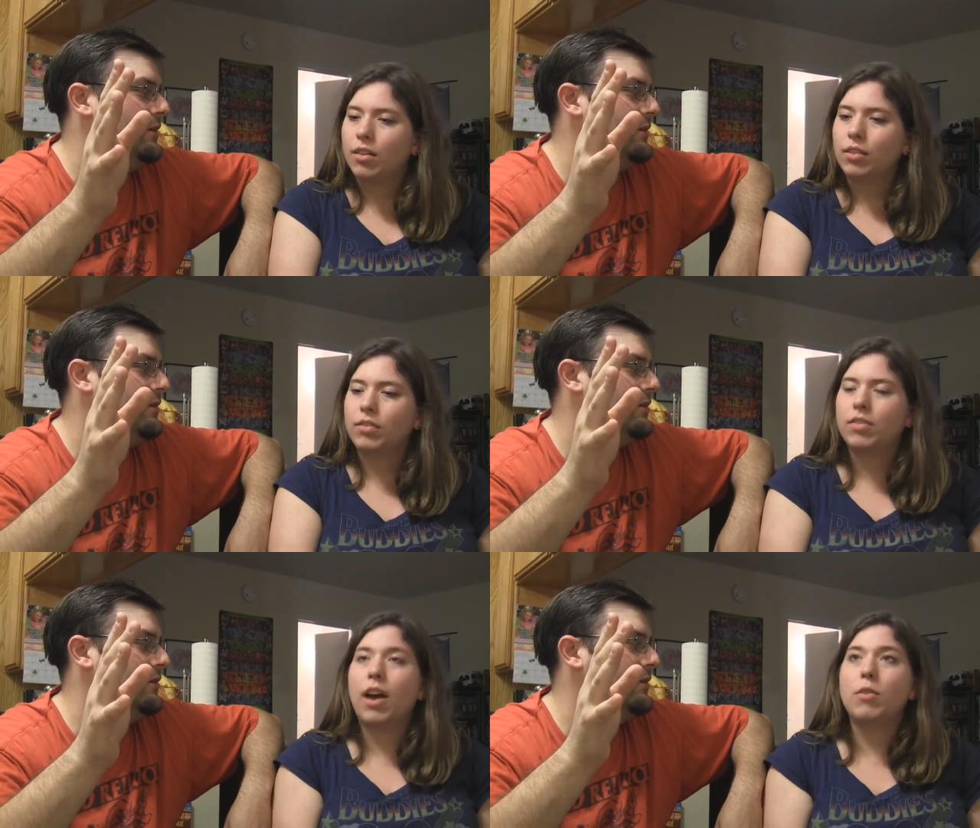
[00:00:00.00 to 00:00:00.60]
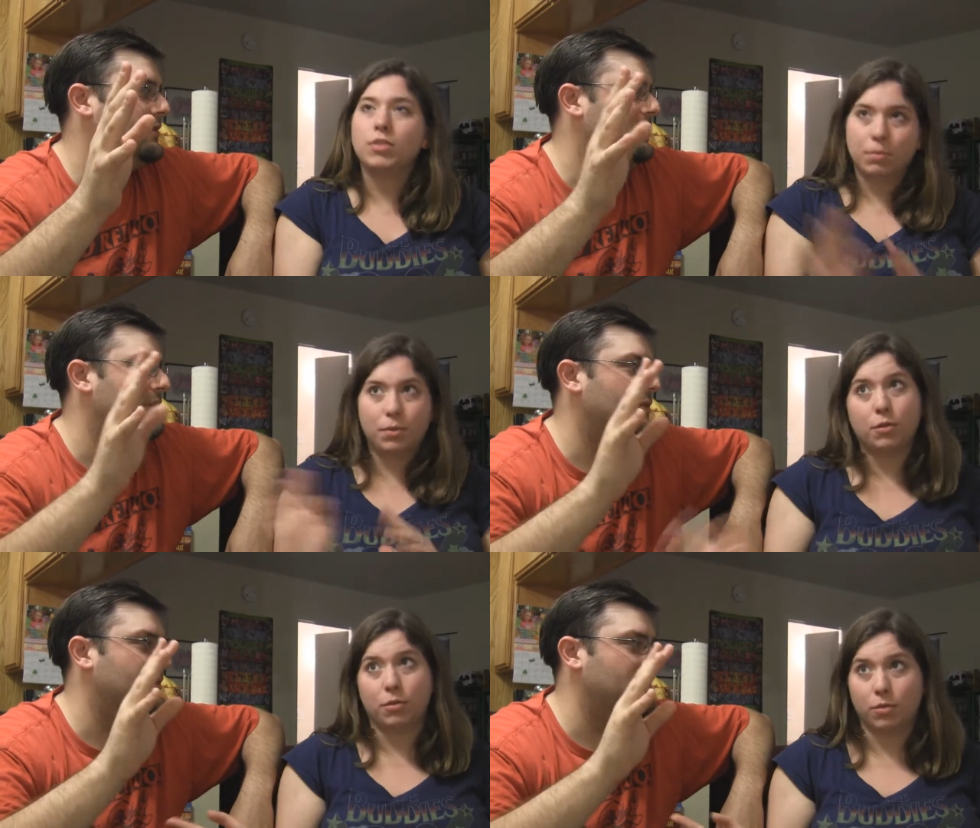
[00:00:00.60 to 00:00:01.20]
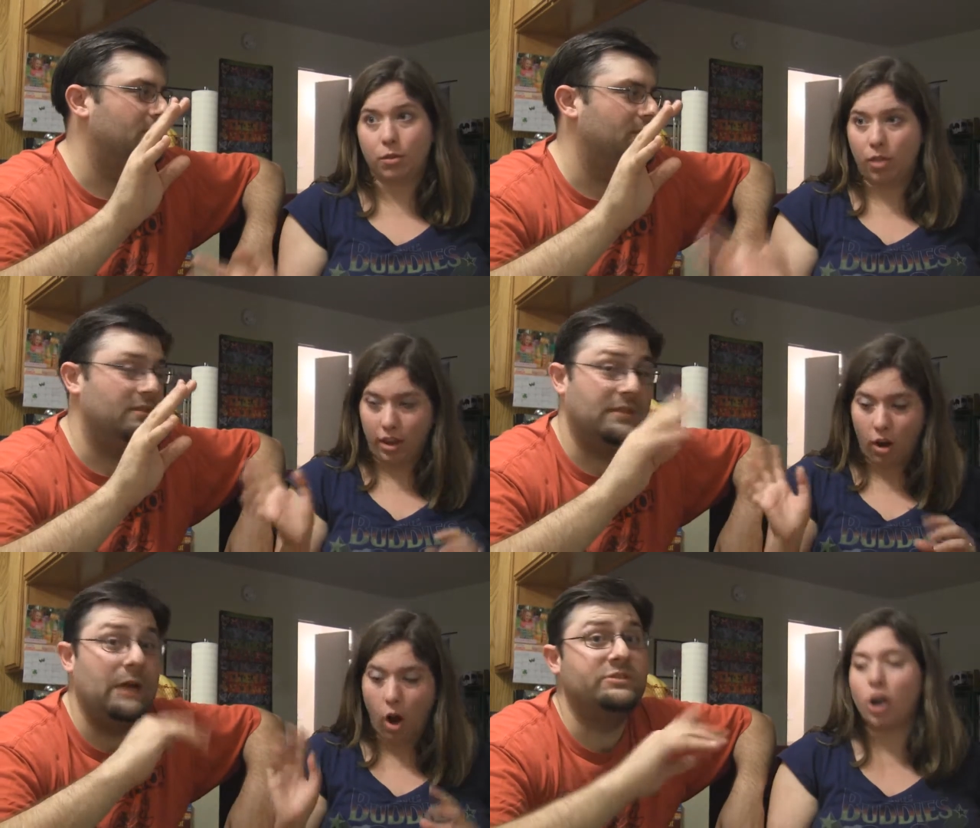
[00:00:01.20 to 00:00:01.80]
Speaker 1: Oh, that was a beautiful
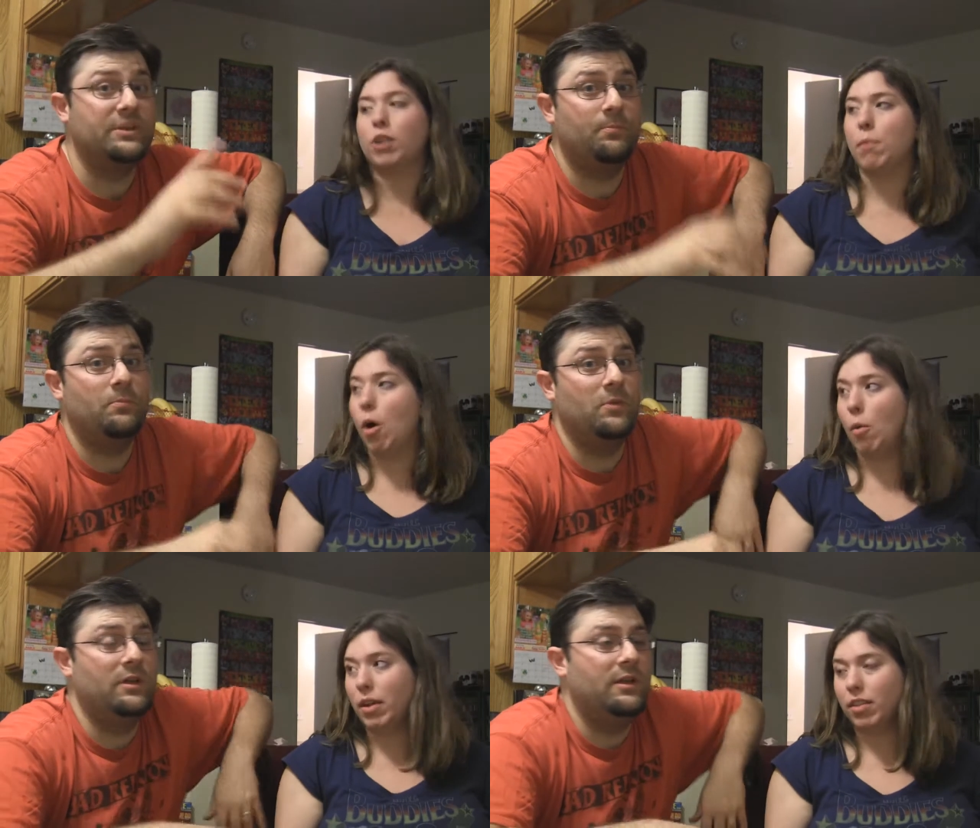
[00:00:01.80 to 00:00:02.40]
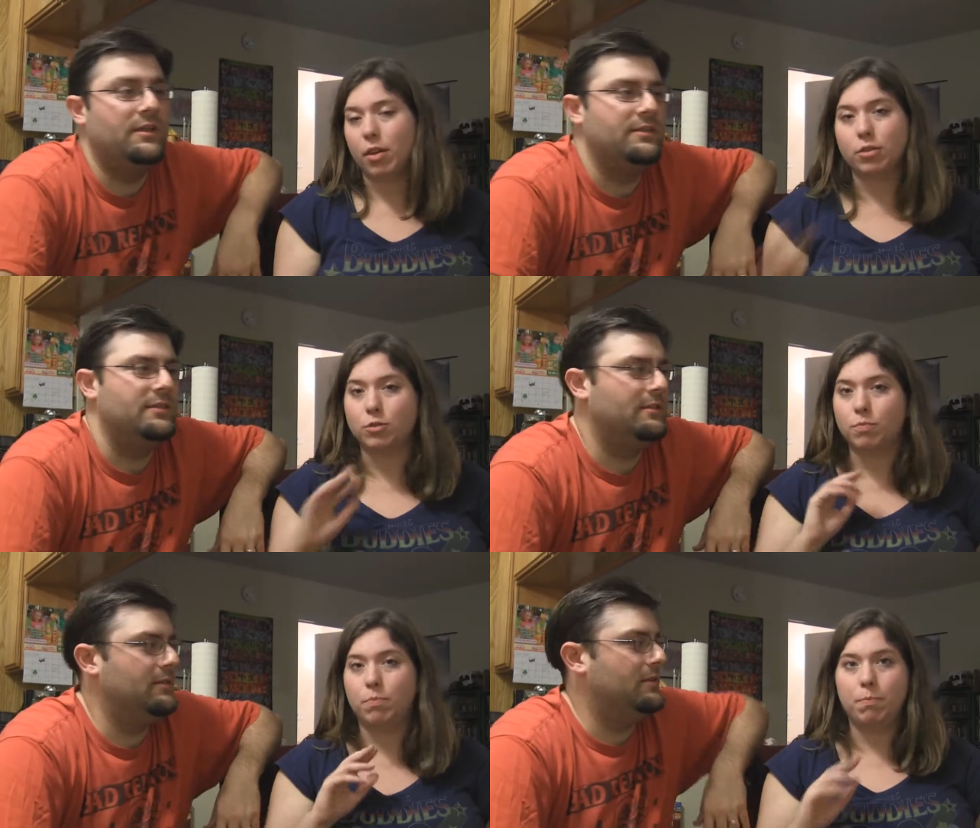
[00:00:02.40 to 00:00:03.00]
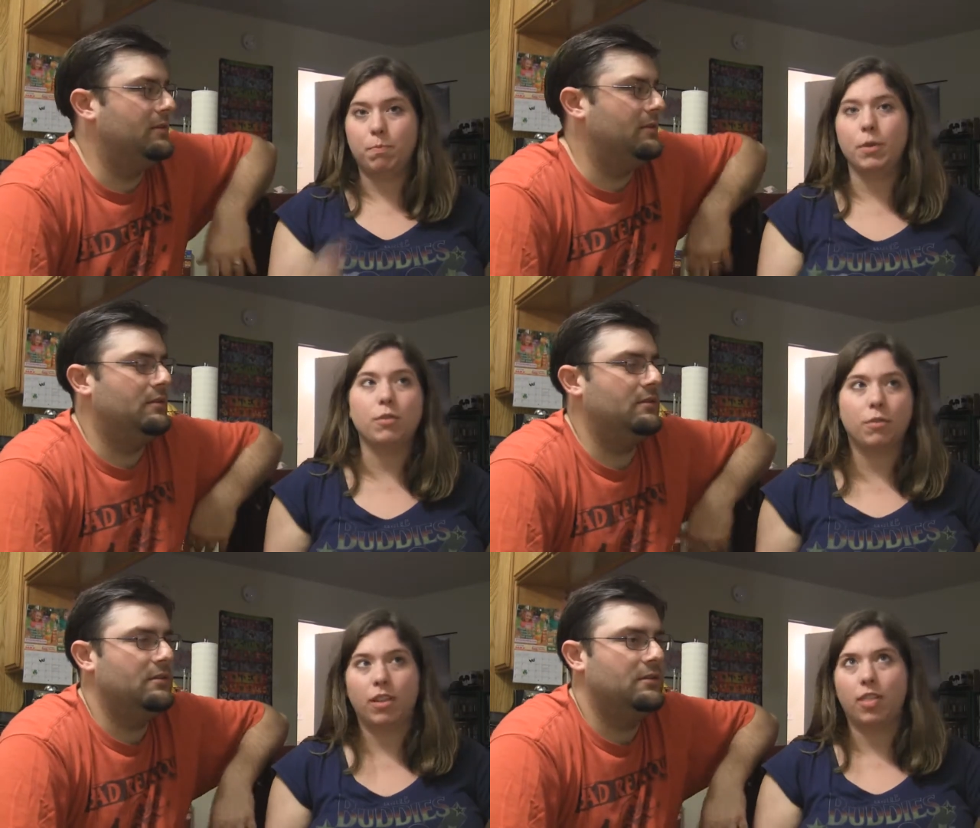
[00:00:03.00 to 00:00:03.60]
like that was a moment. That was
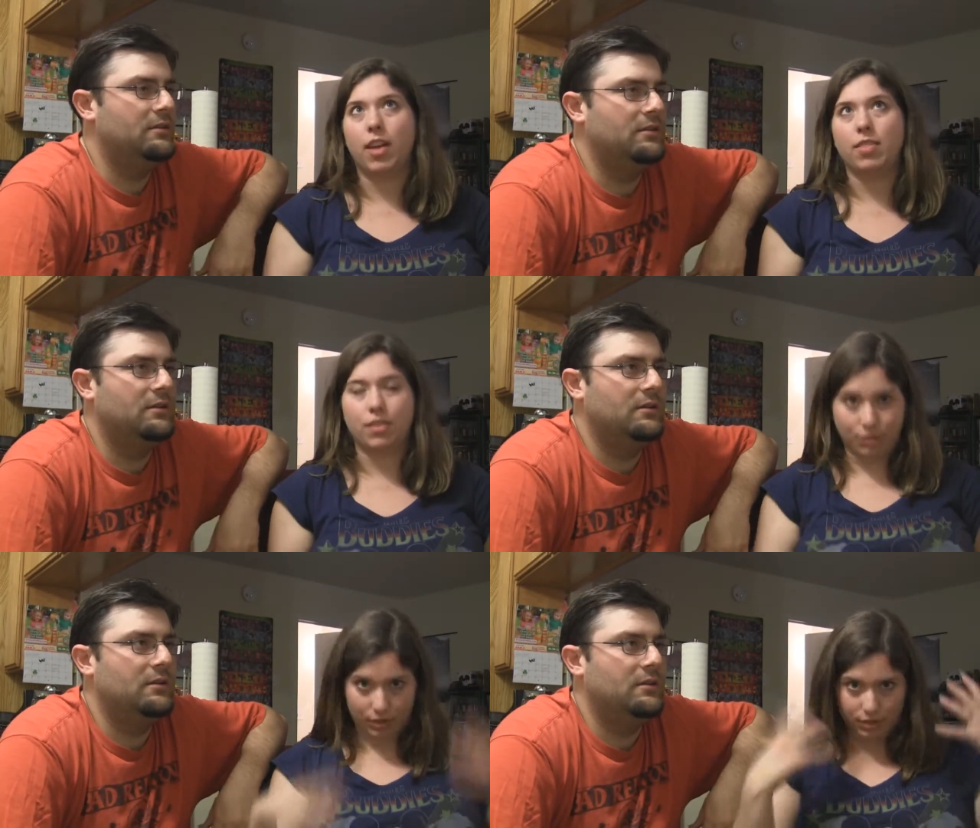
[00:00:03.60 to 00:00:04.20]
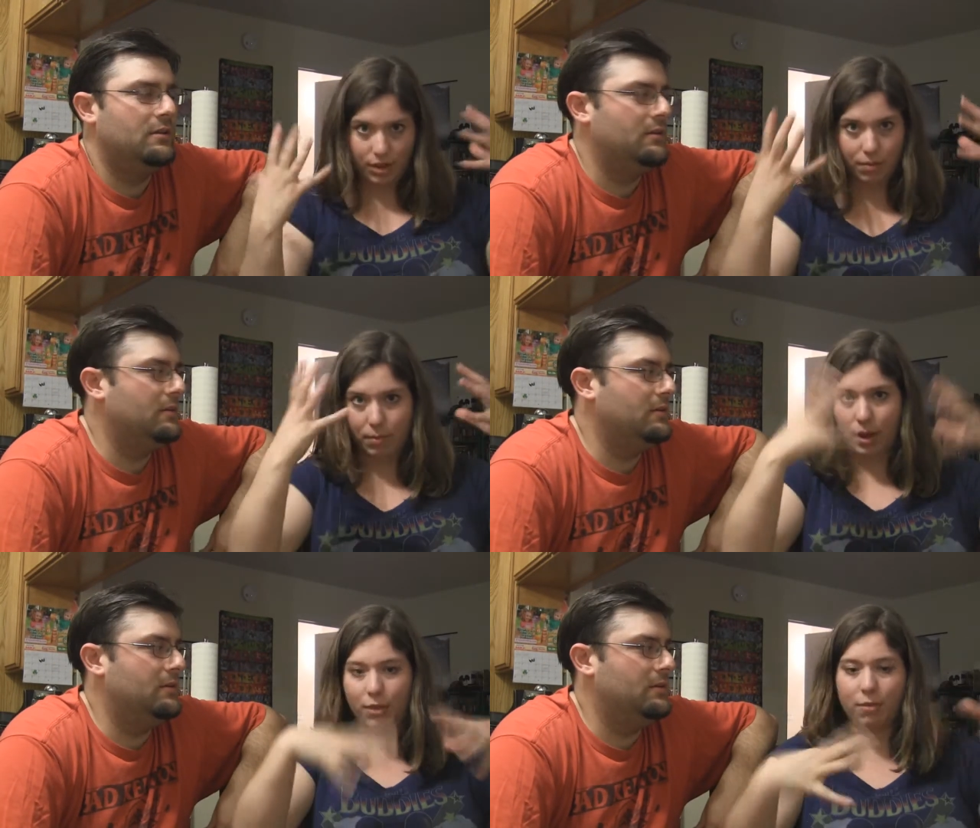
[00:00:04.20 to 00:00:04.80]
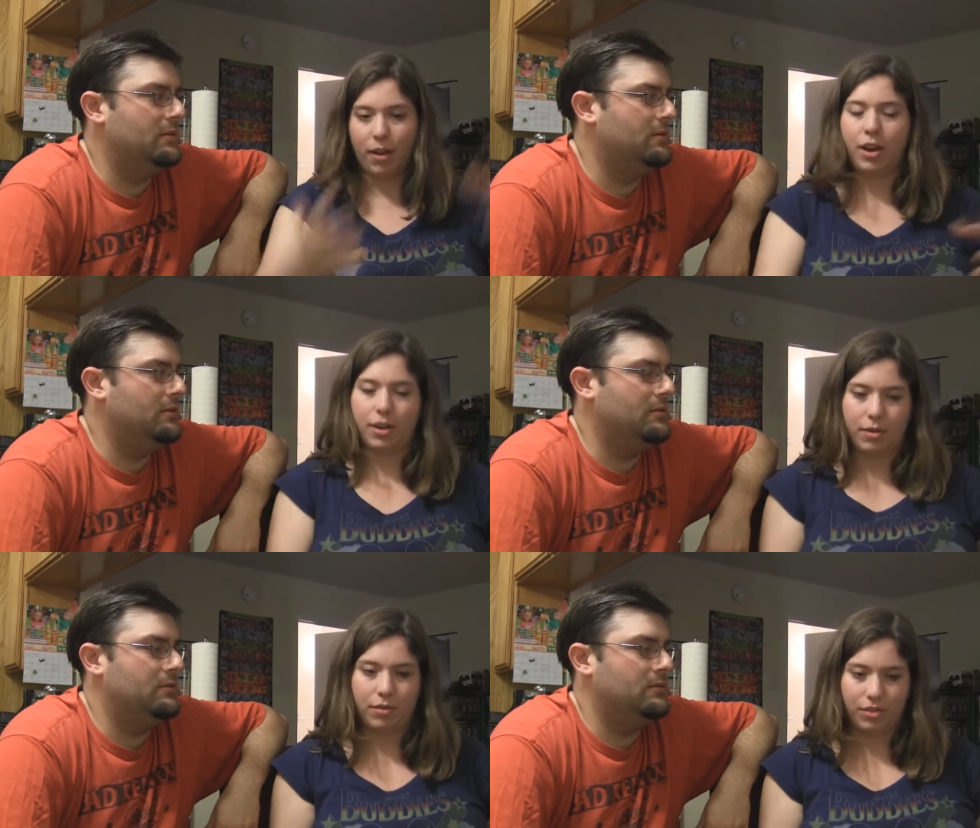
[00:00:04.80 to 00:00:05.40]
beautifully lit and there's the scene by the
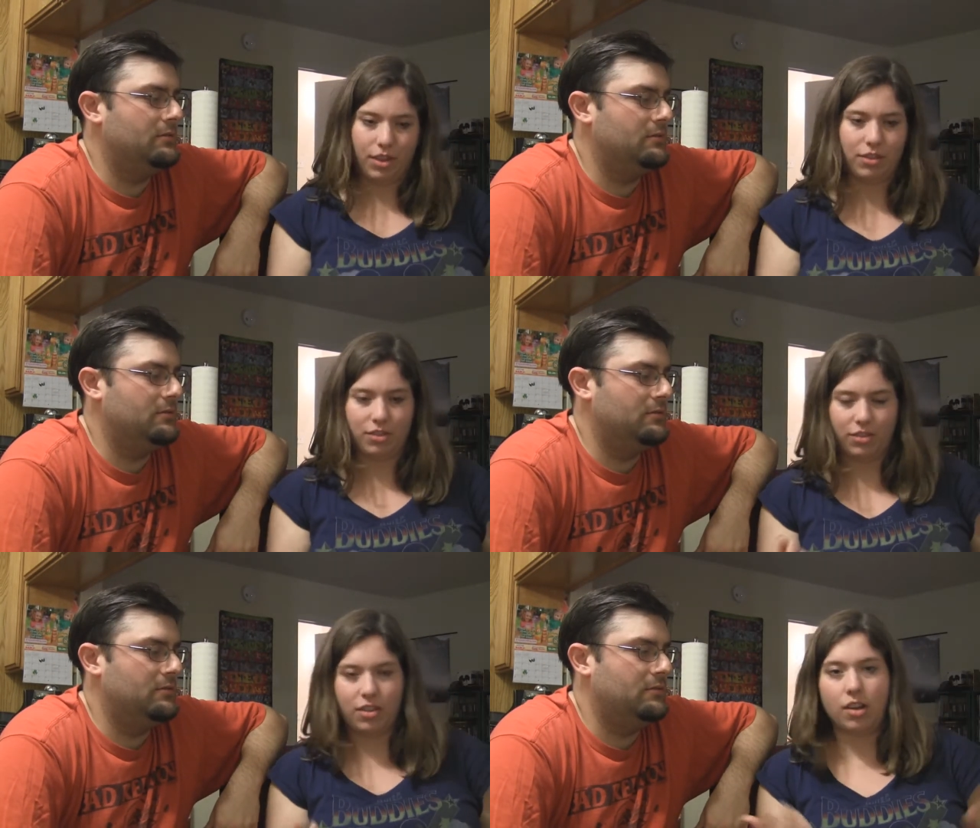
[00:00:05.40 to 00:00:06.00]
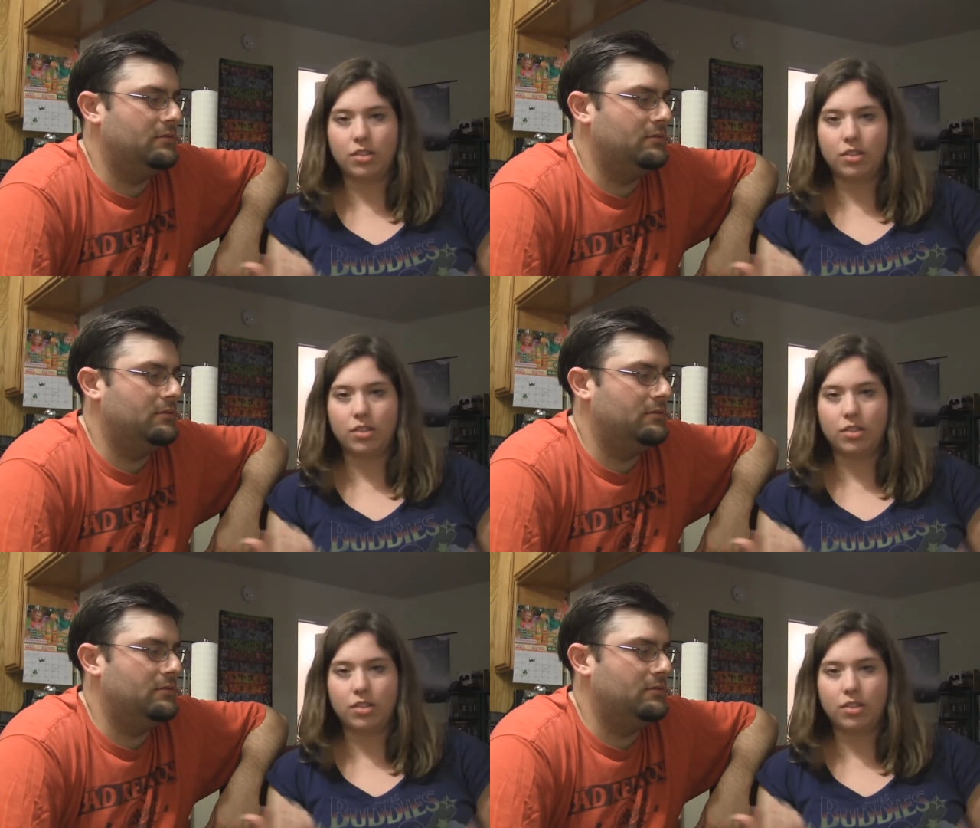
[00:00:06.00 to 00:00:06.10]
fire he's just